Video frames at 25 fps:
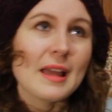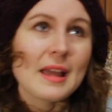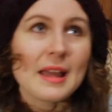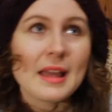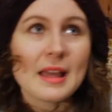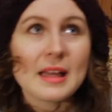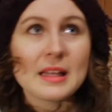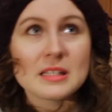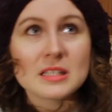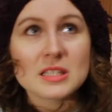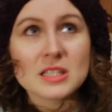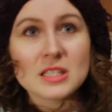
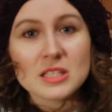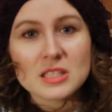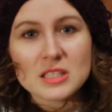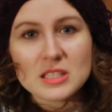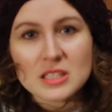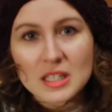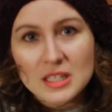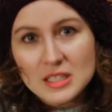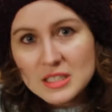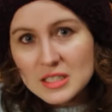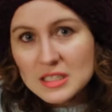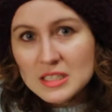it
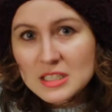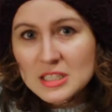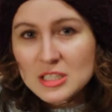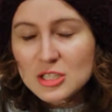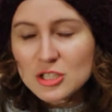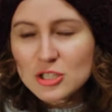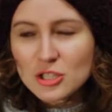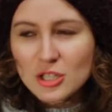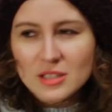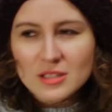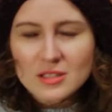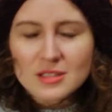doesn't
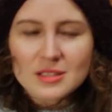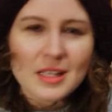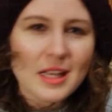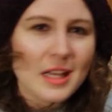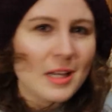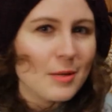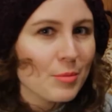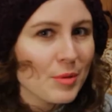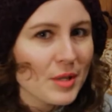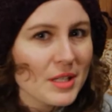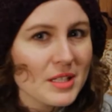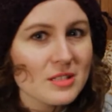just
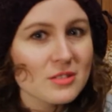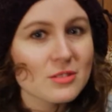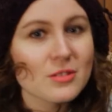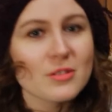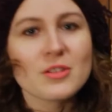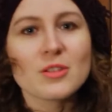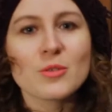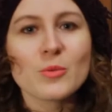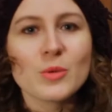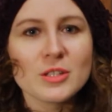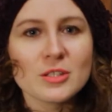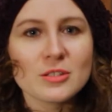take place
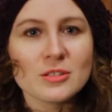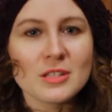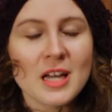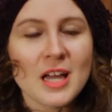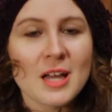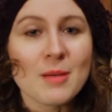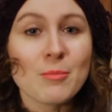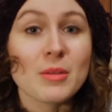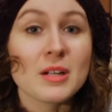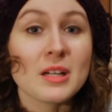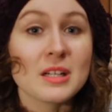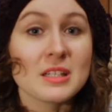during the winter
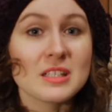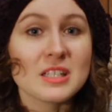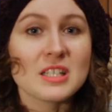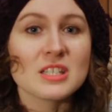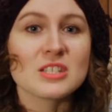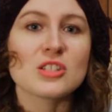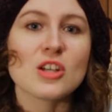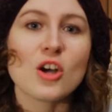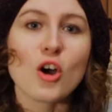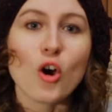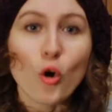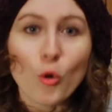time, but it
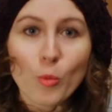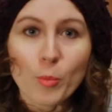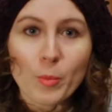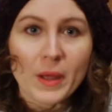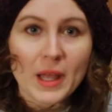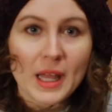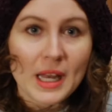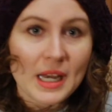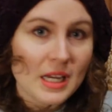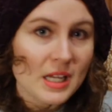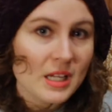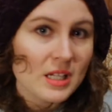does
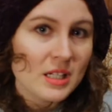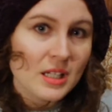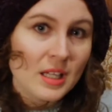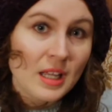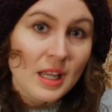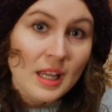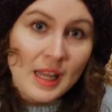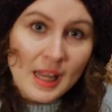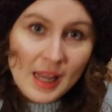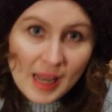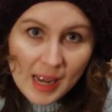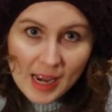open
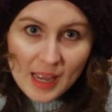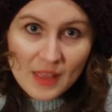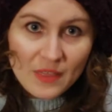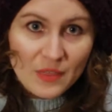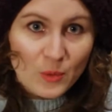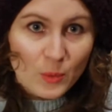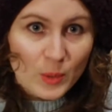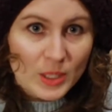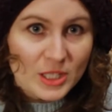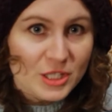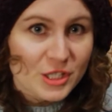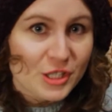in
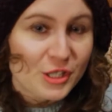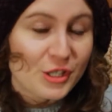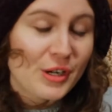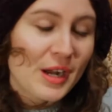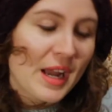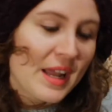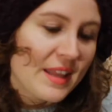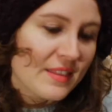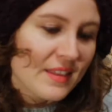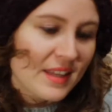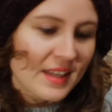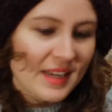the winter
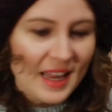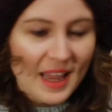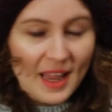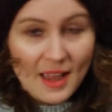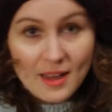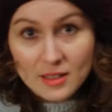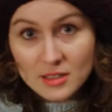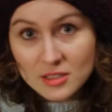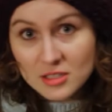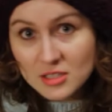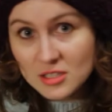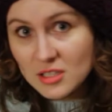and then
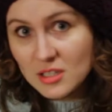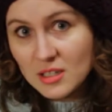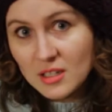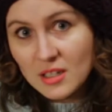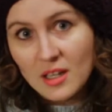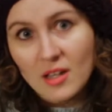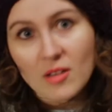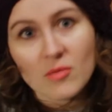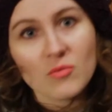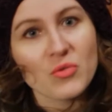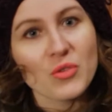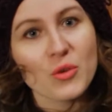end
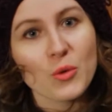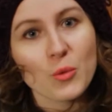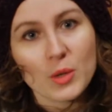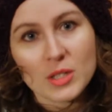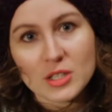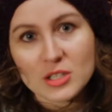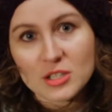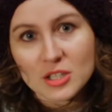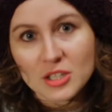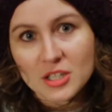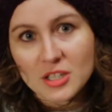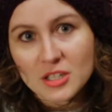in the
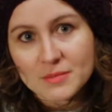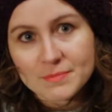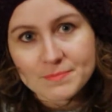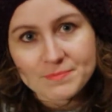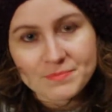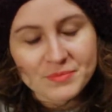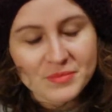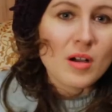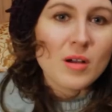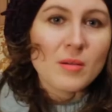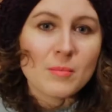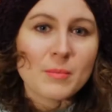winter.
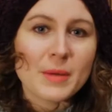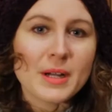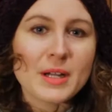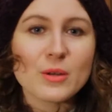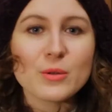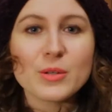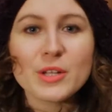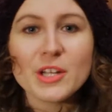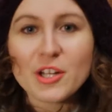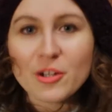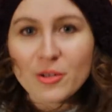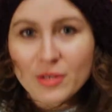My
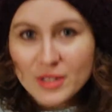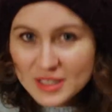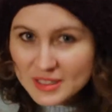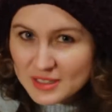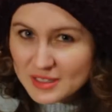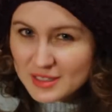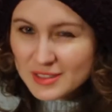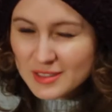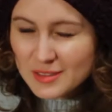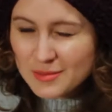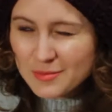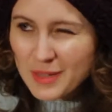only
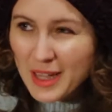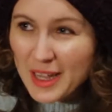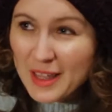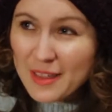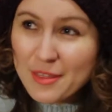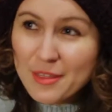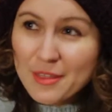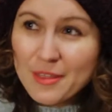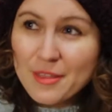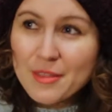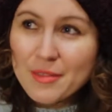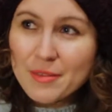criticism, I
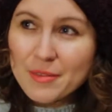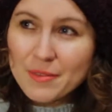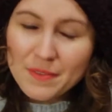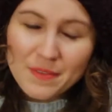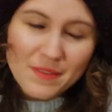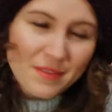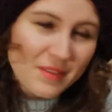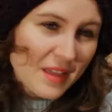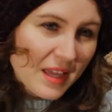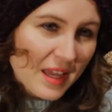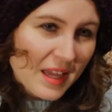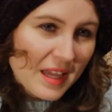
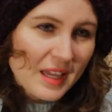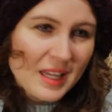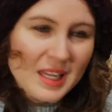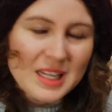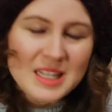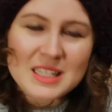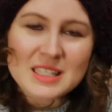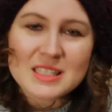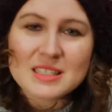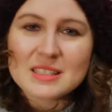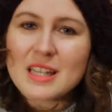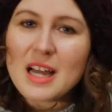think,
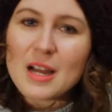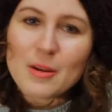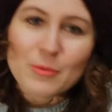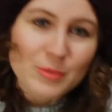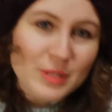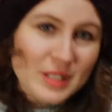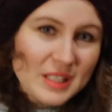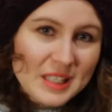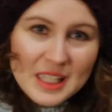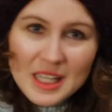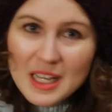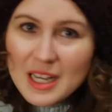and it's not
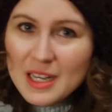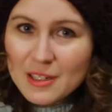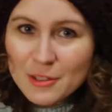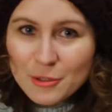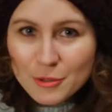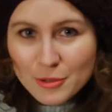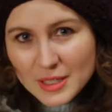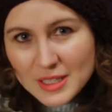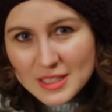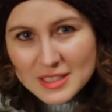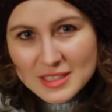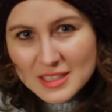really a
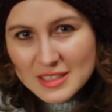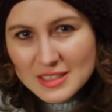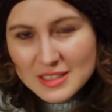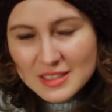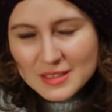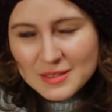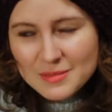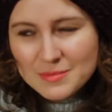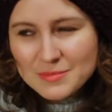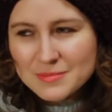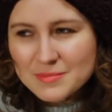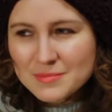
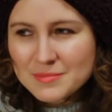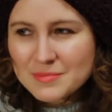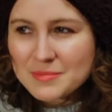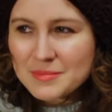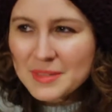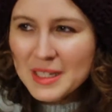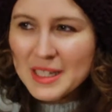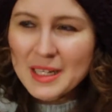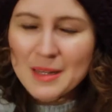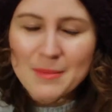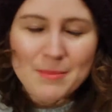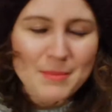criticism
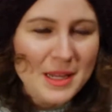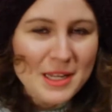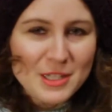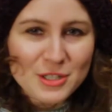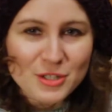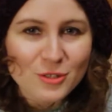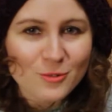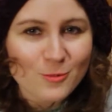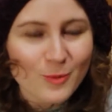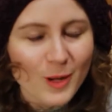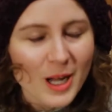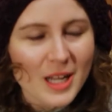like a
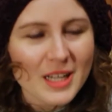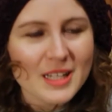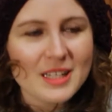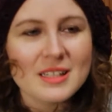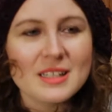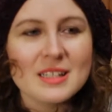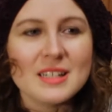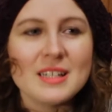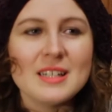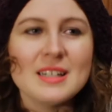major one,